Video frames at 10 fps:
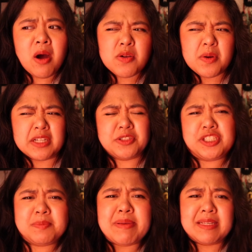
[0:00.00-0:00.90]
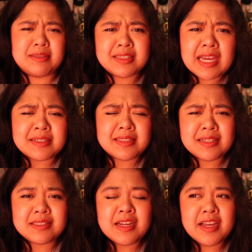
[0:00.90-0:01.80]
oh, you guys are just being
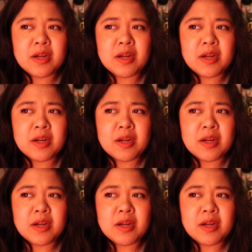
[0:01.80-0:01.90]
sexist,